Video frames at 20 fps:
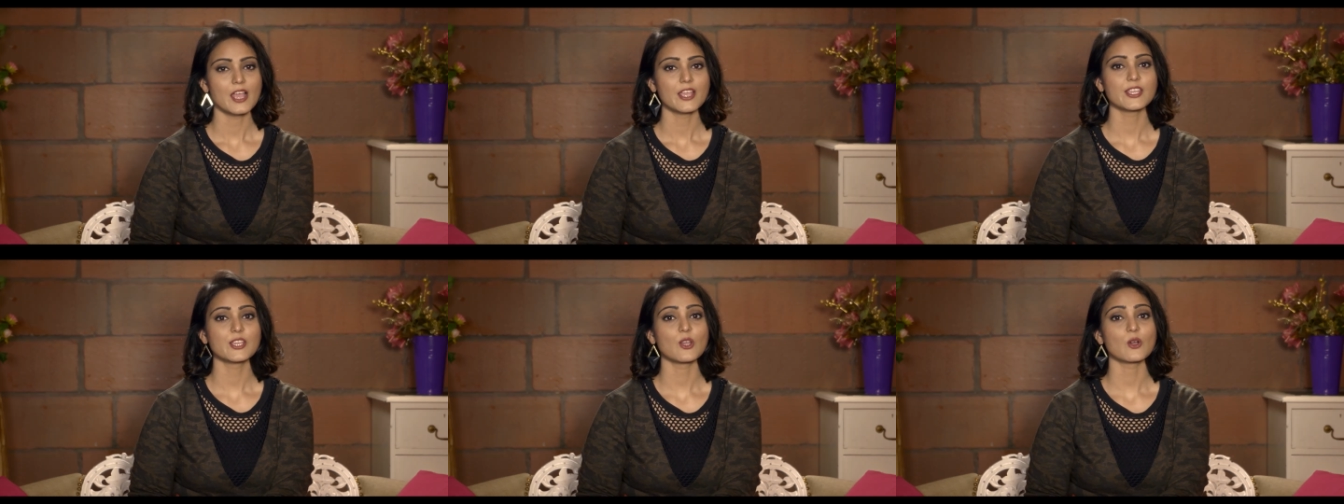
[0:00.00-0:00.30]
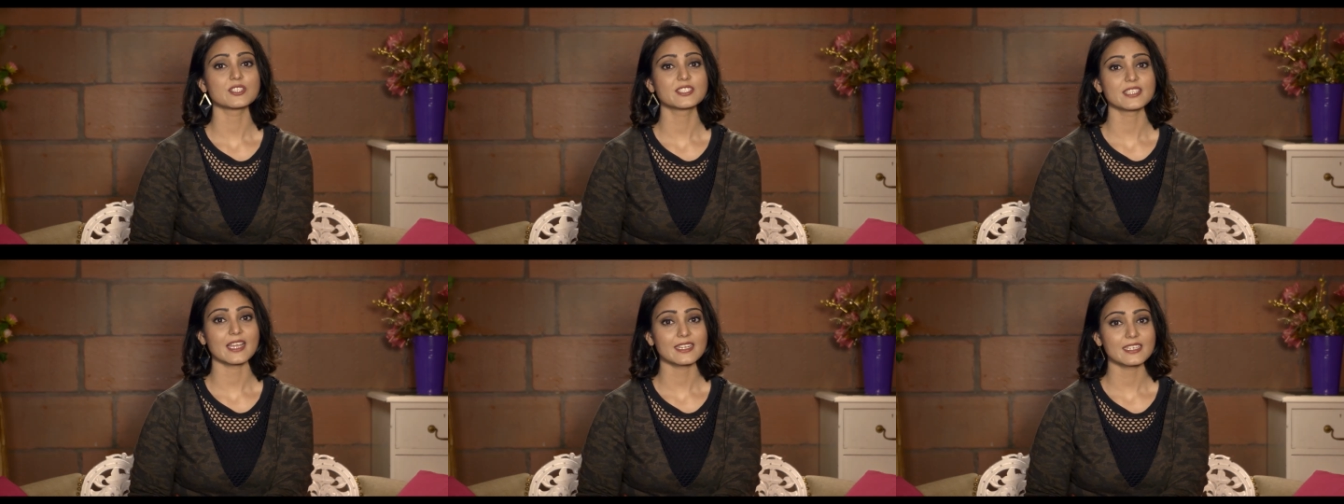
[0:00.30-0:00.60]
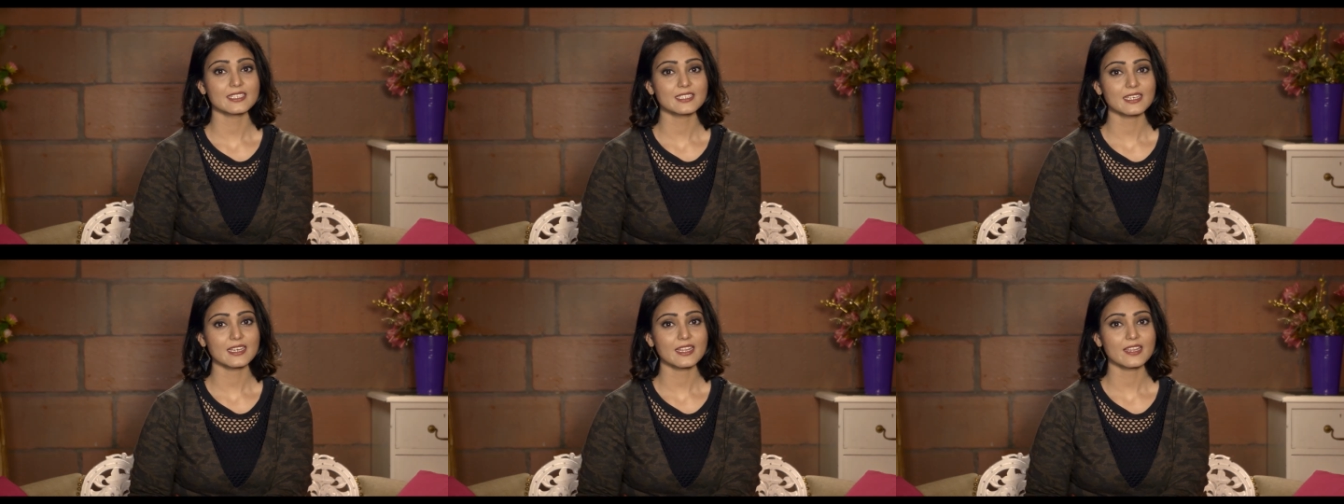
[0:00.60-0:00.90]
Your
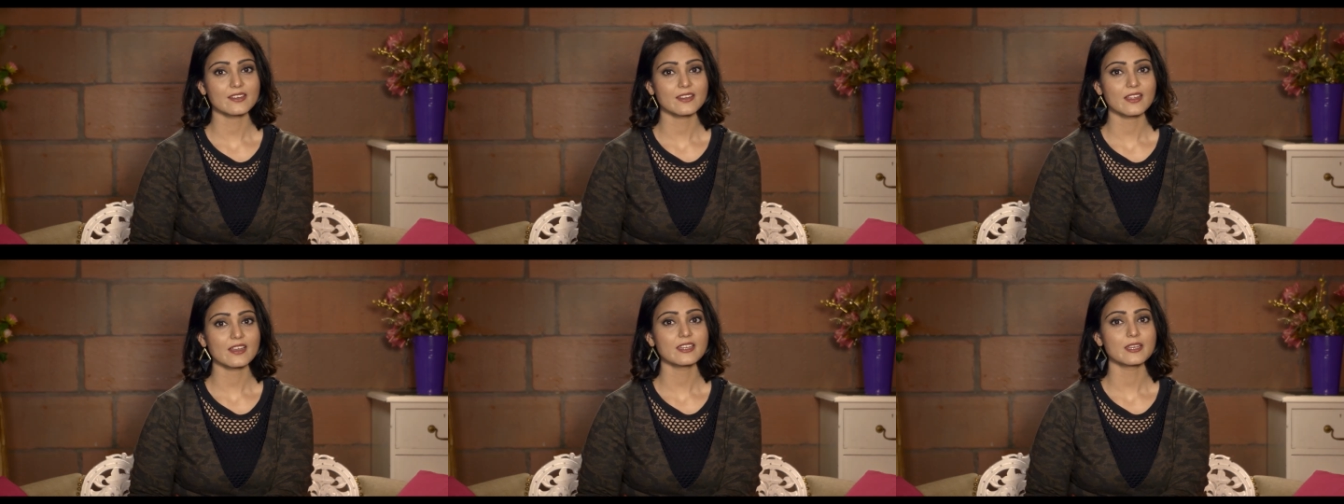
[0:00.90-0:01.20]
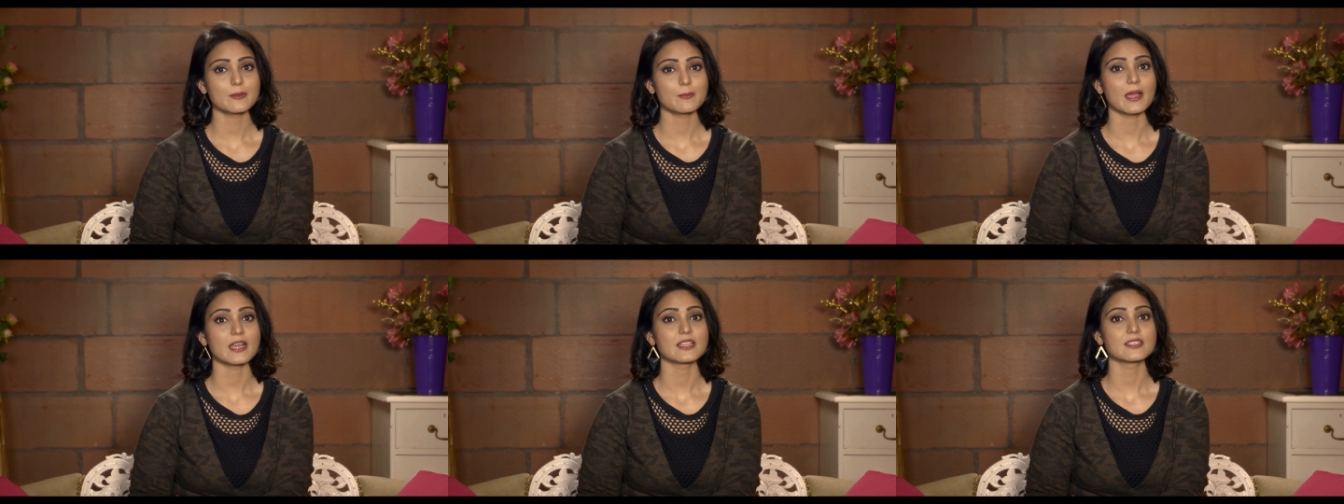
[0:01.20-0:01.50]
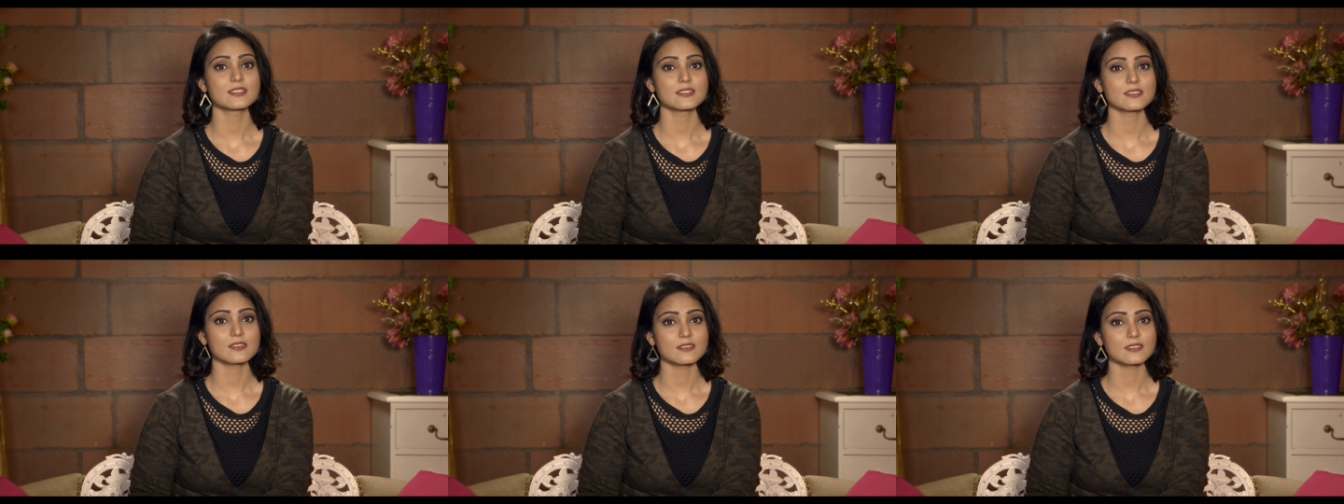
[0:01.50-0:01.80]
genital area
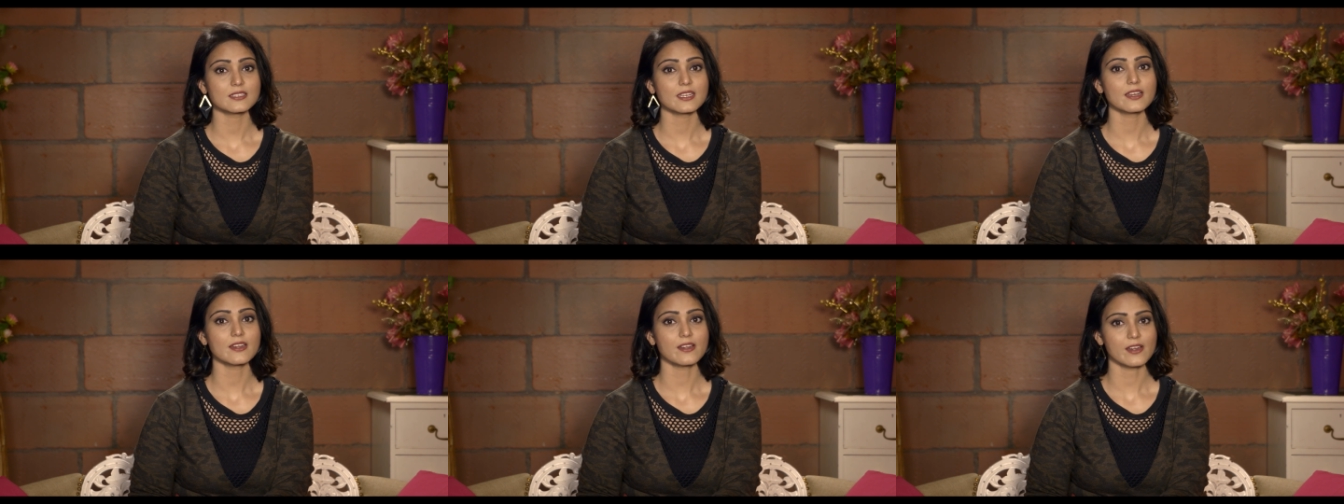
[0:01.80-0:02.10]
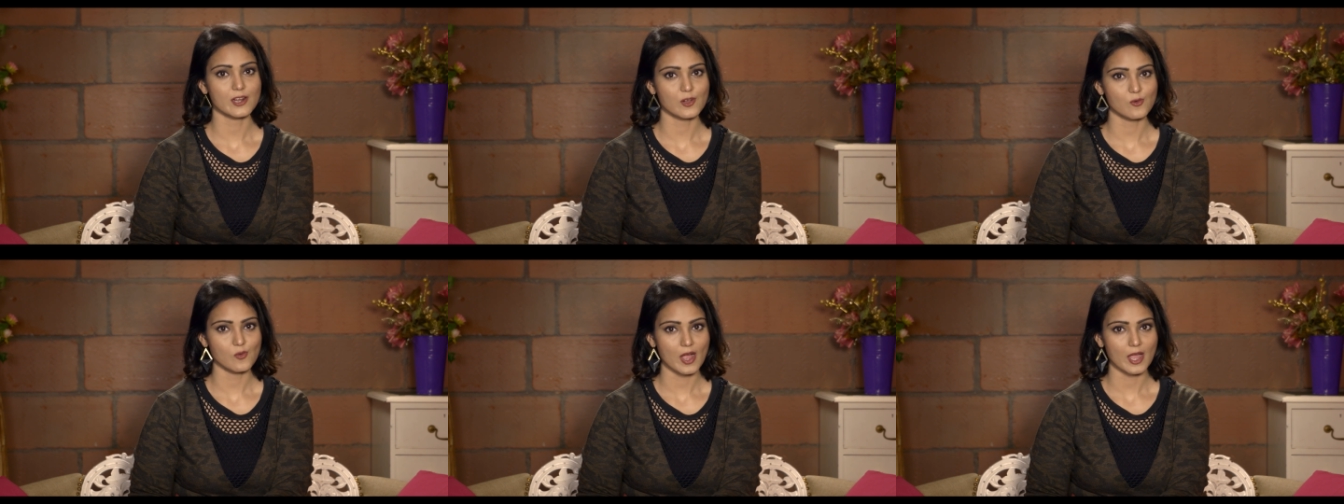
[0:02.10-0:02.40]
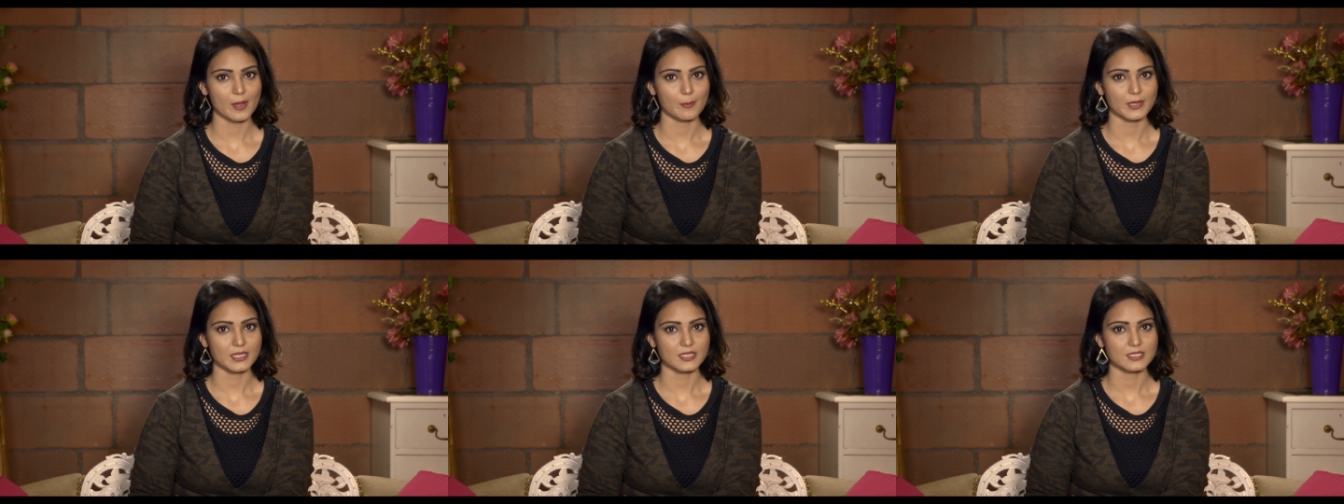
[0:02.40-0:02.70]
demands certain
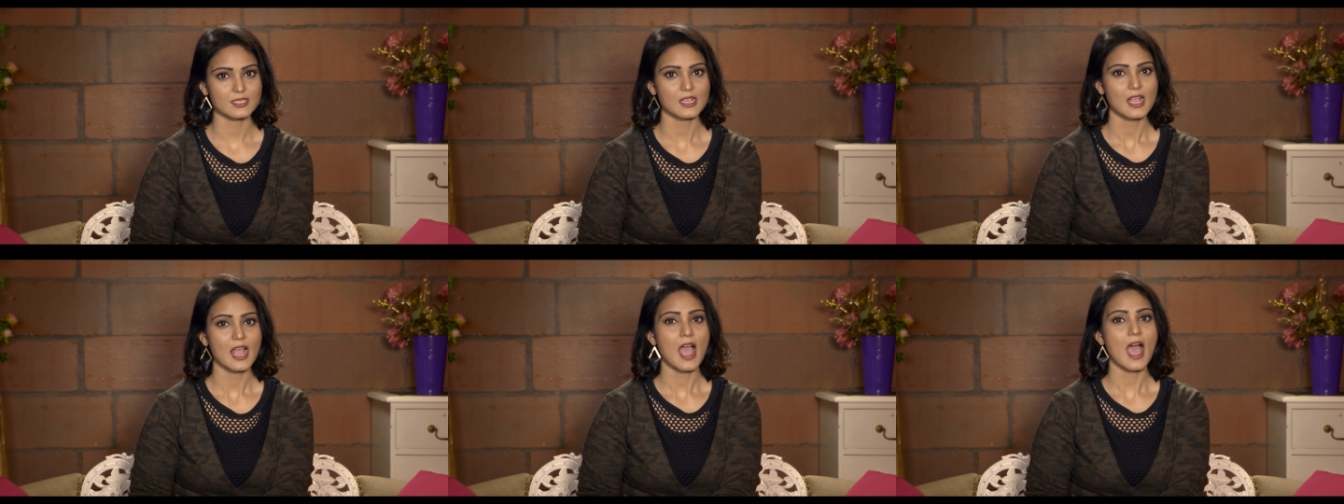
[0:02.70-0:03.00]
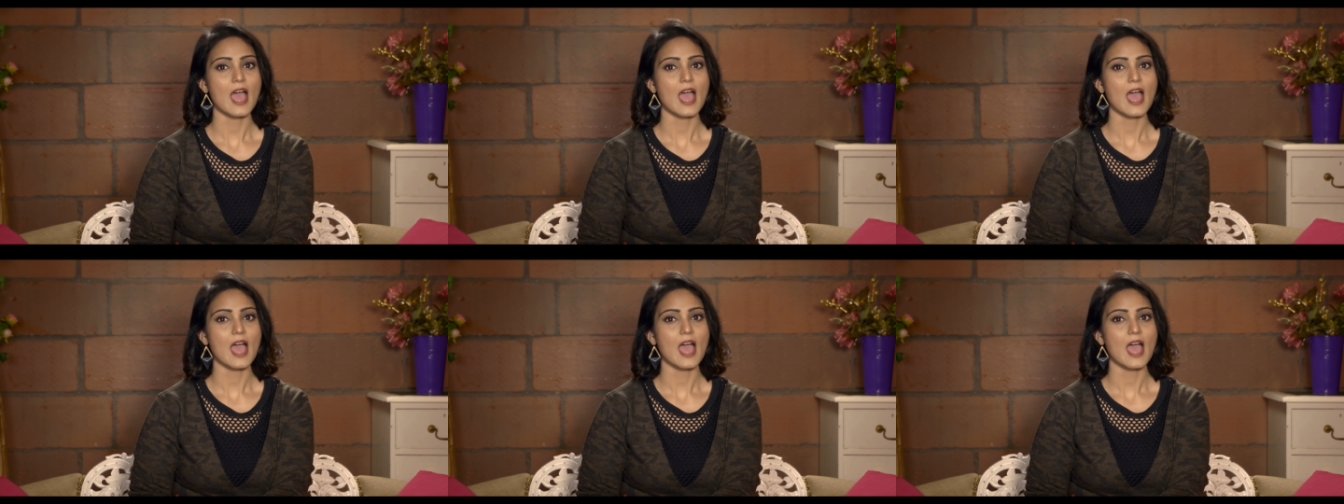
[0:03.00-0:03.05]
requirements